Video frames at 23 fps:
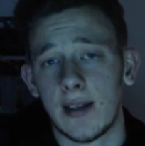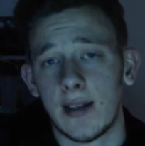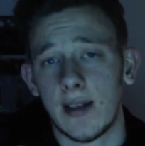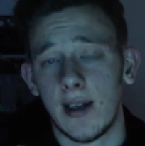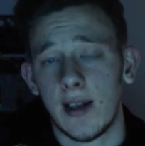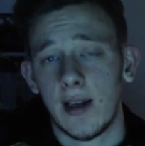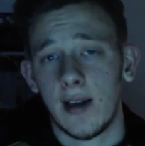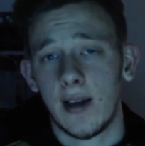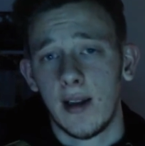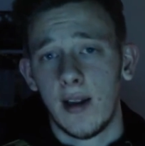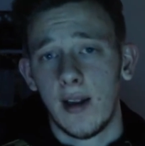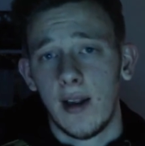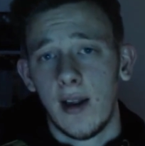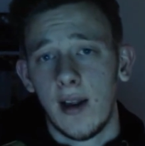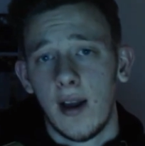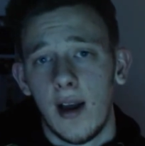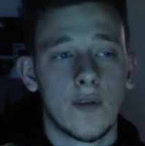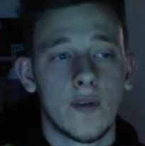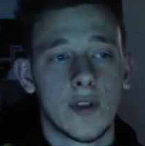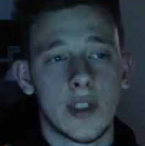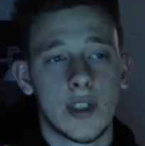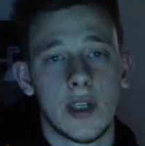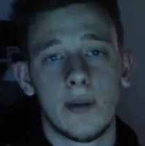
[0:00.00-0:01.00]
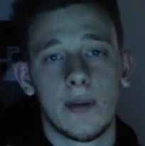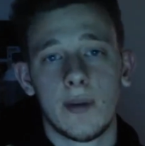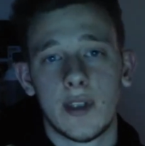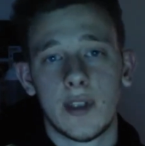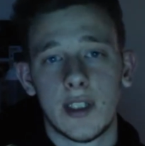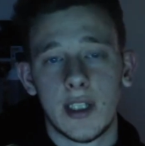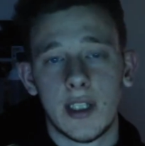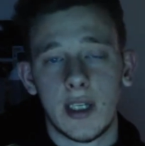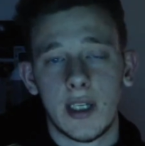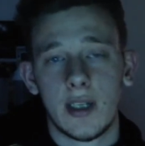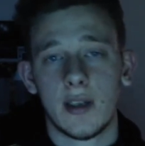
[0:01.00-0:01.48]
actor. Obviously,
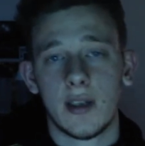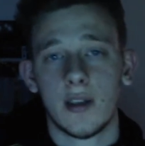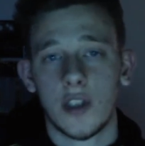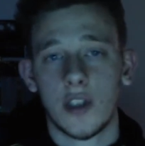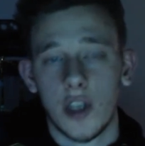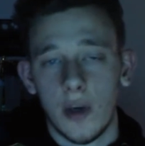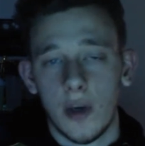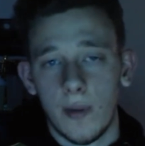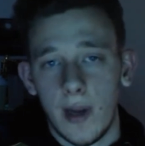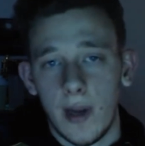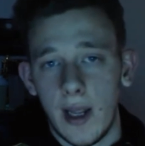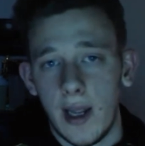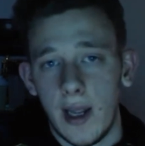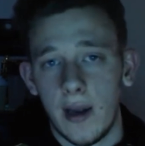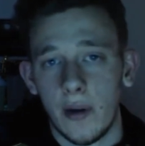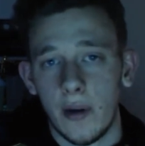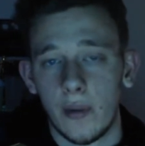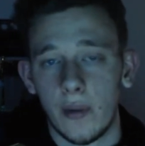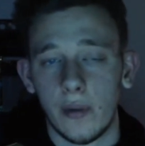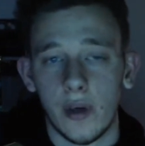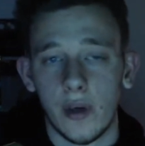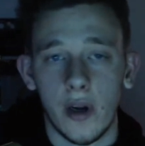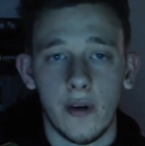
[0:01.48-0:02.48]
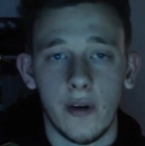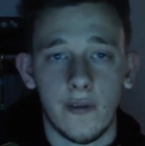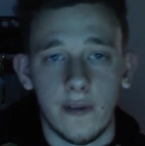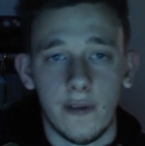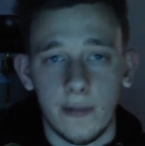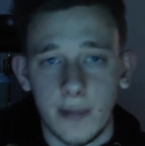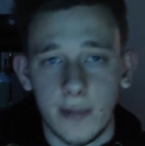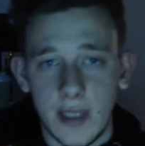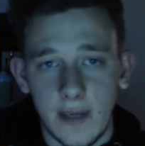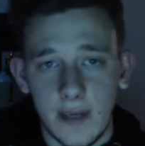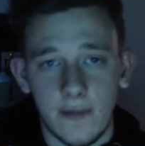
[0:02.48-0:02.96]
we've seen Jonah Hill go
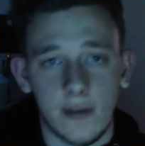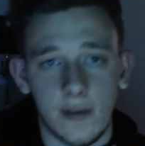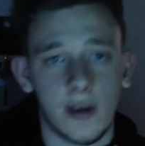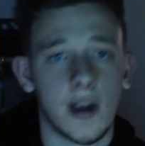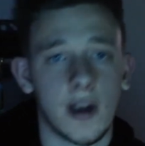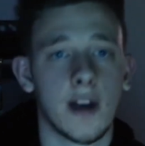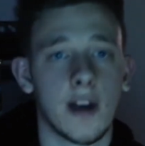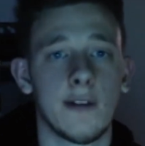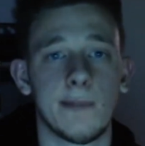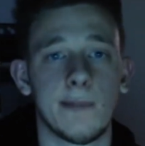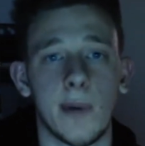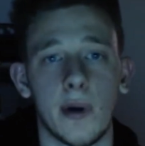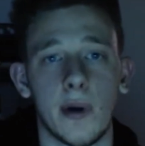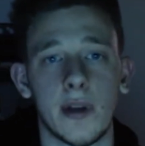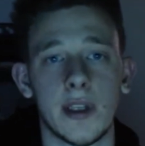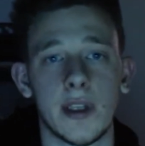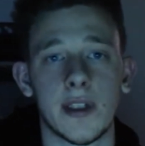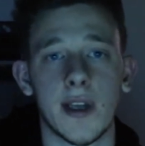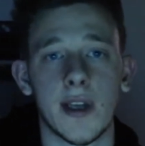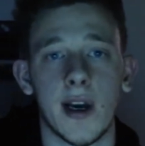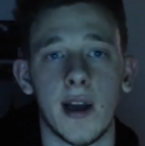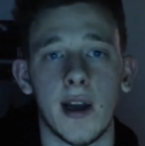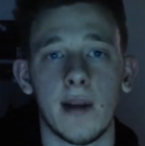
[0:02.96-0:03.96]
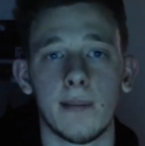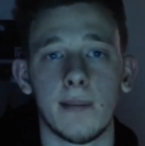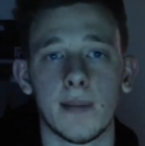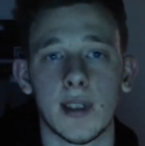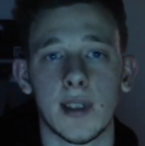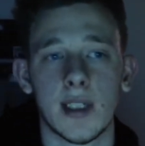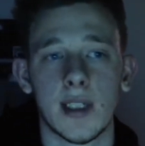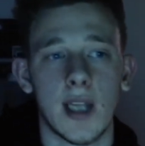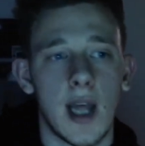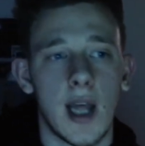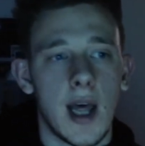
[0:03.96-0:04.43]
from different kind of body
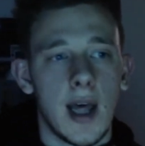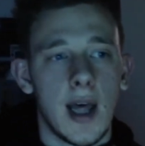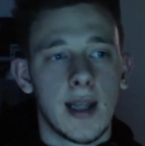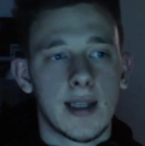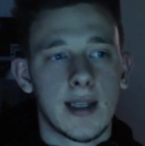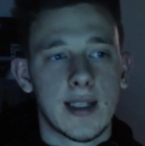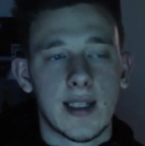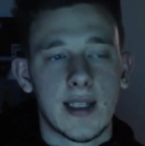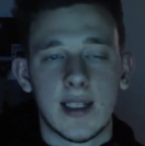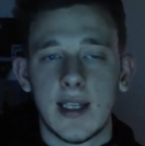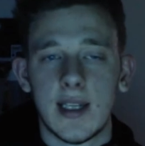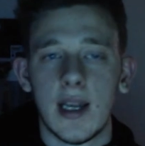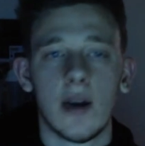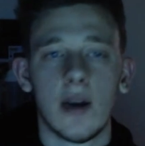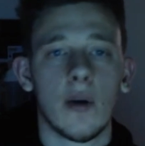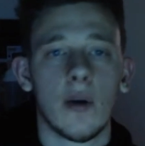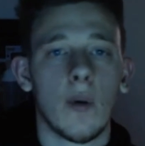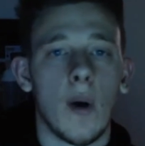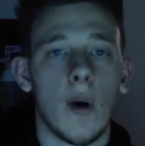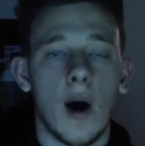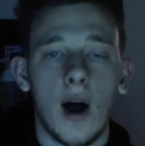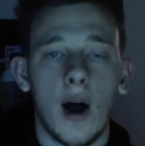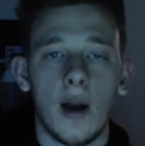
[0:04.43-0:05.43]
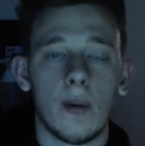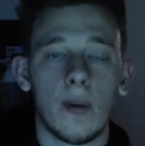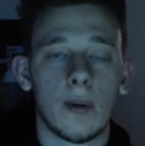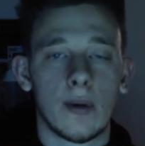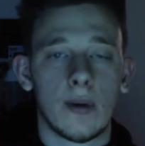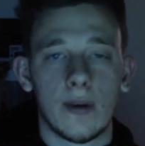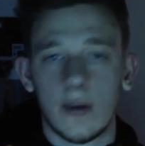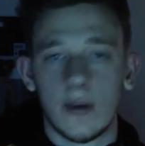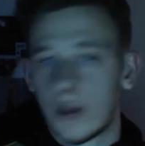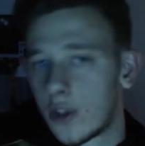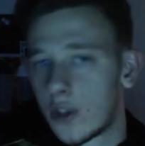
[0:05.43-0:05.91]
types. Still,
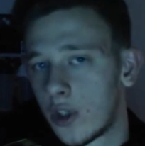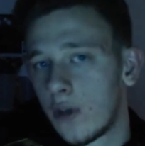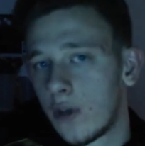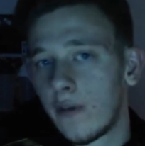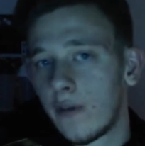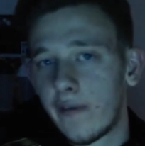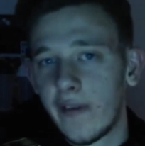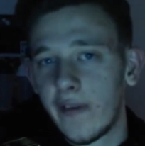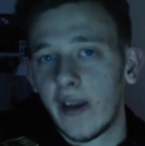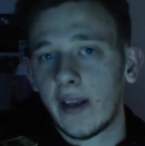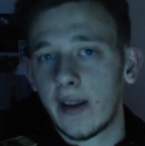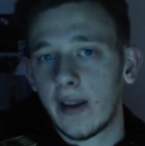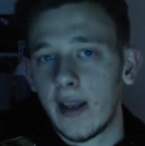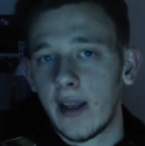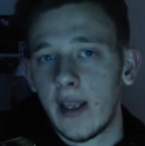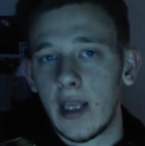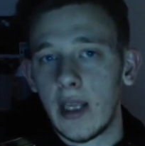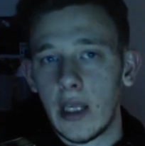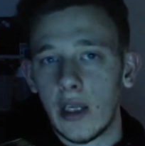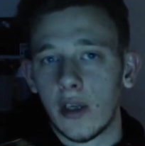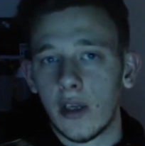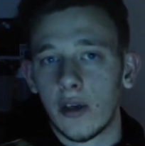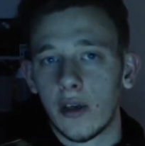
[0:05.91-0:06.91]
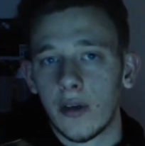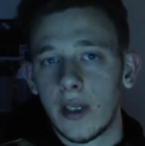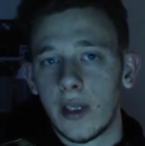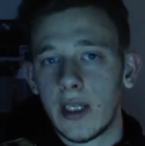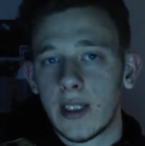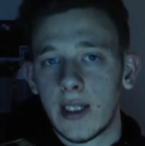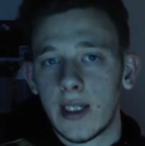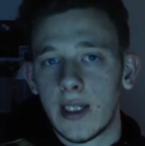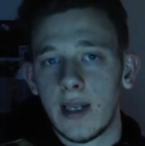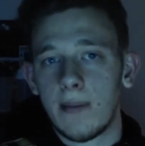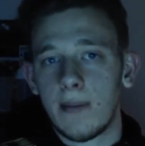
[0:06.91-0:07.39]
I do think that he
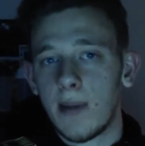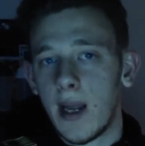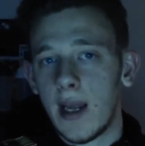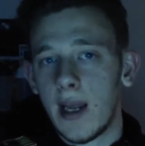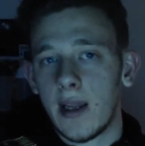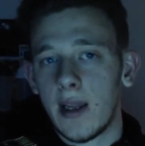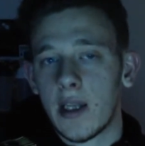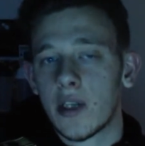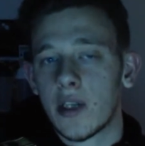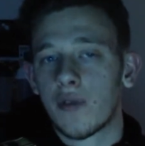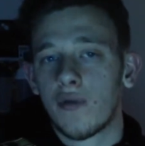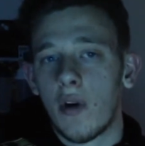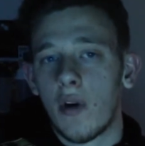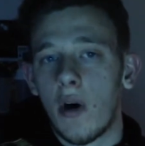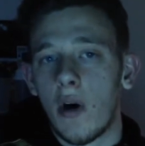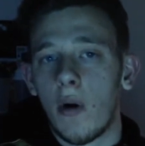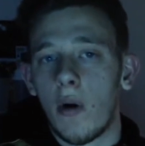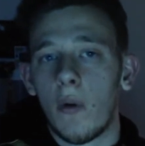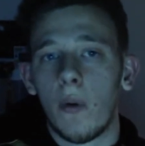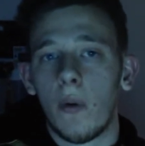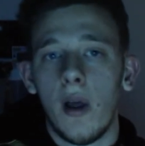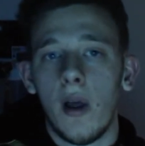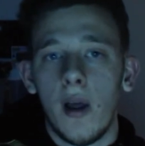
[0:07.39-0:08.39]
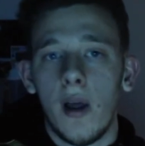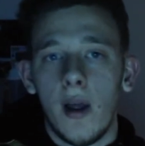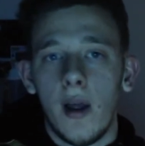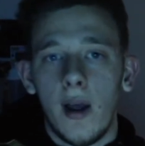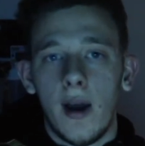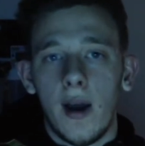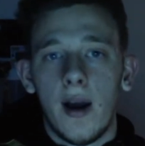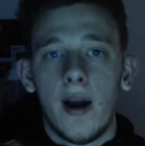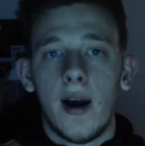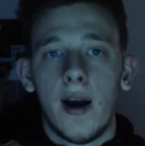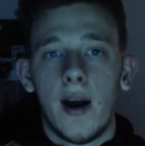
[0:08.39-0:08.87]
could easily play this role,
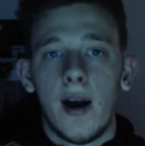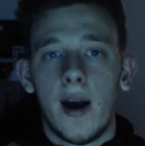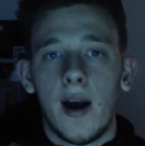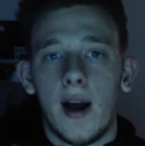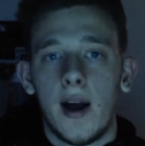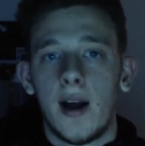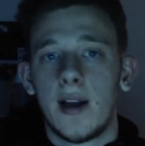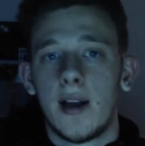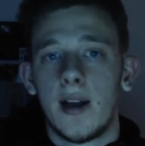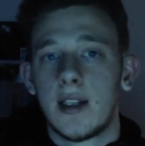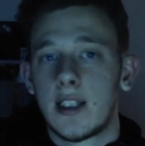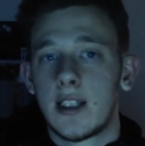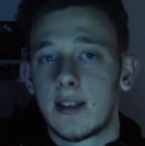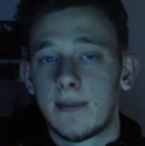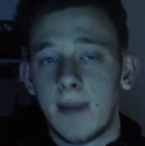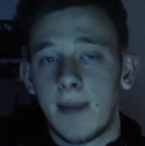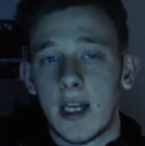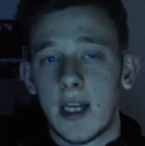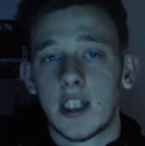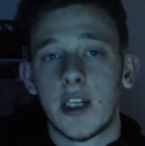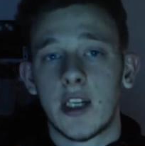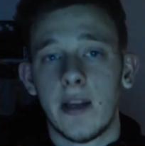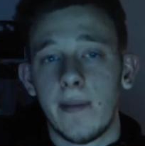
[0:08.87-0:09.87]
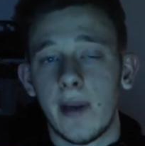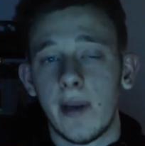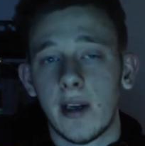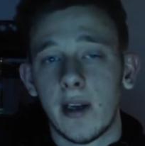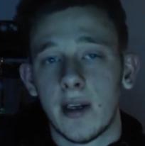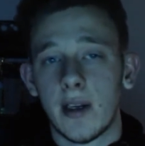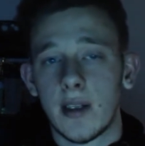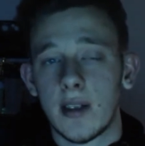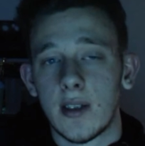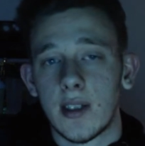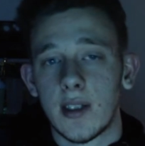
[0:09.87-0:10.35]
especially
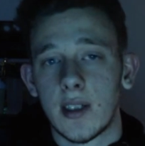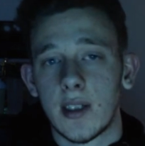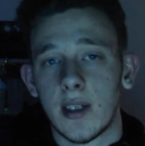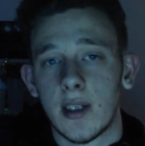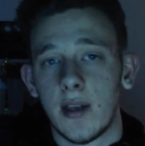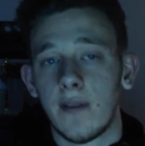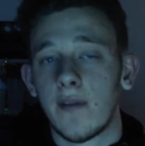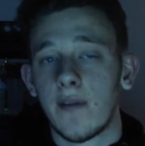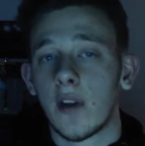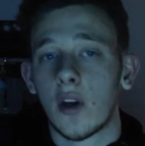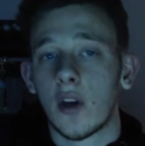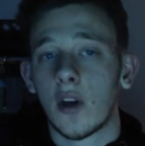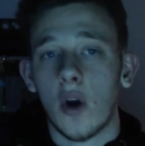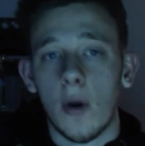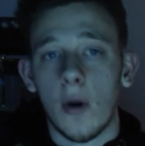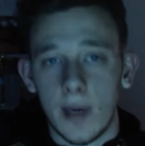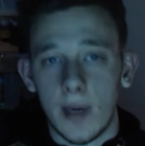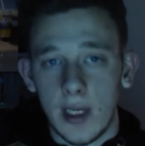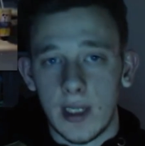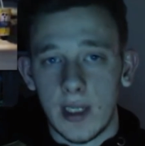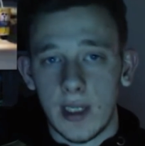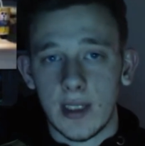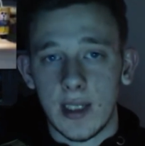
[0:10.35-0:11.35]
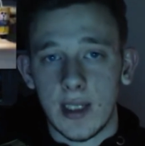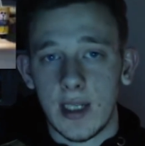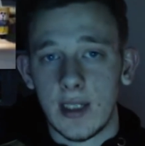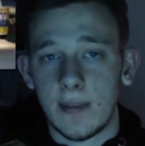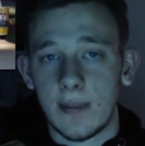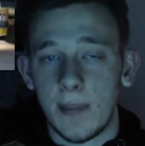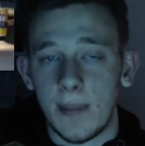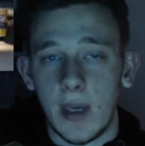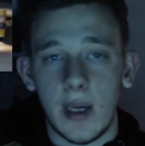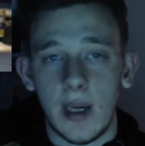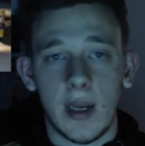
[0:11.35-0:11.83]
because of the comedies
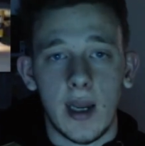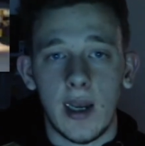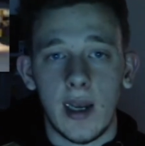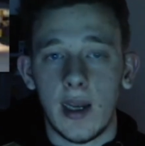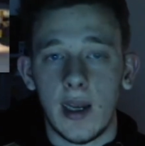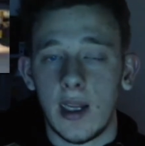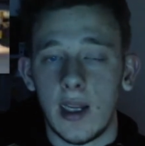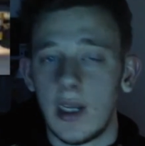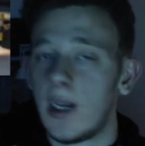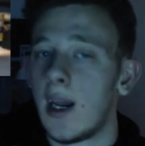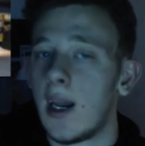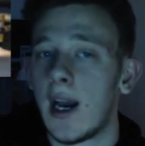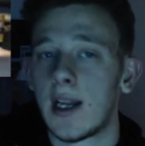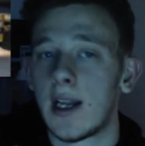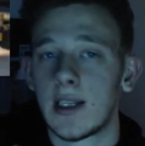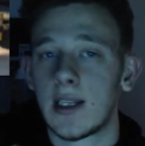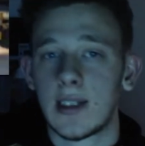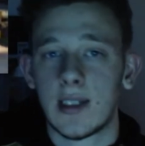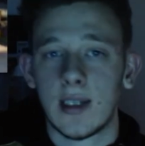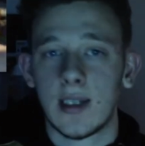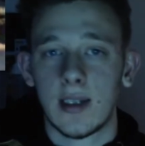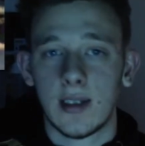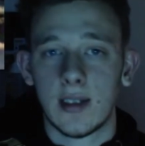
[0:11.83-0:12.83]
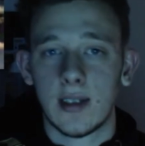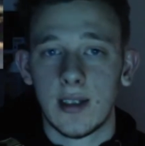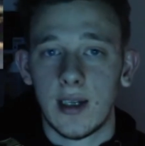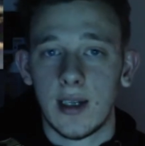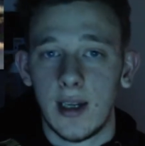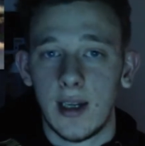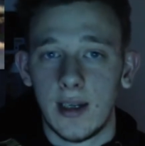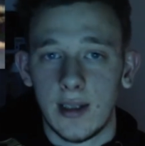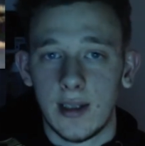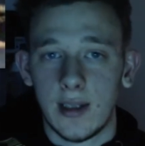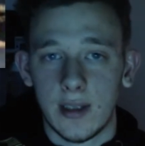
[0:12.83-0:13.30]
that he's been in. He has
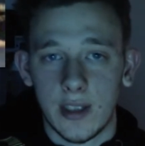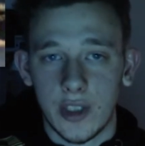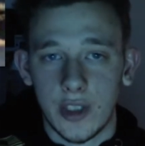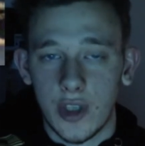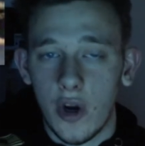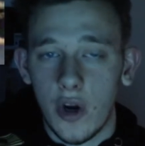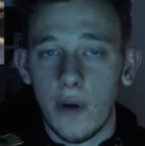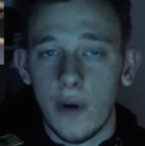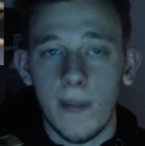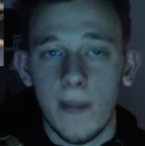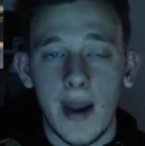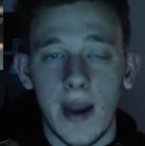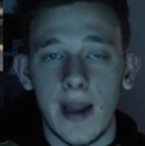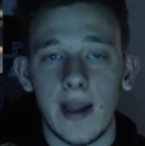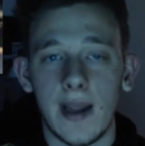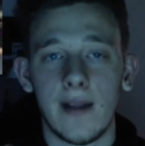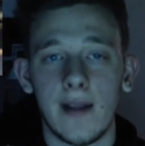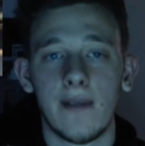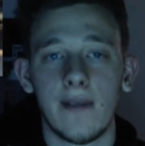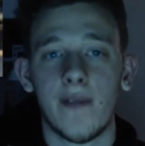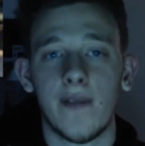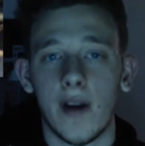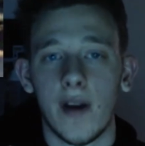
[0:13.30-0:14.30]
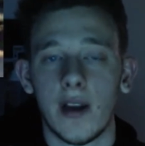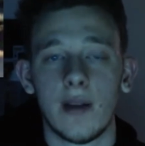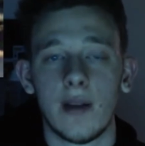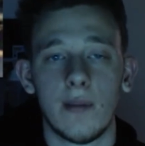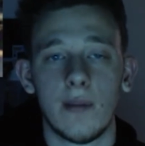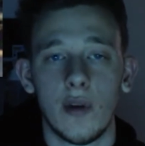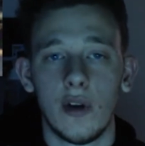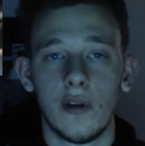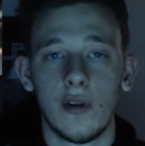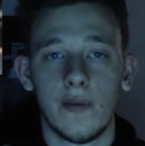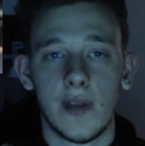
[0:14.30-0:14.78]
so many
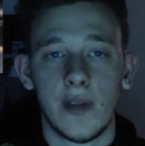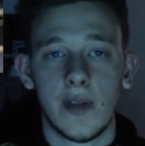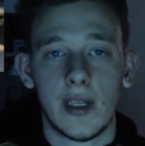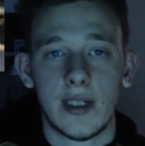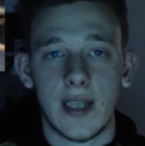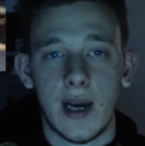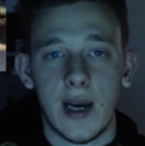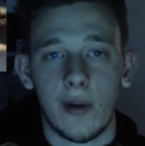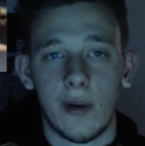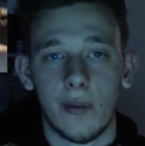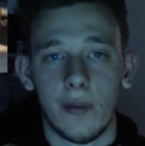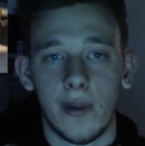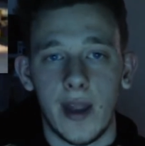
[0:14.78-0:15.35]
funny movies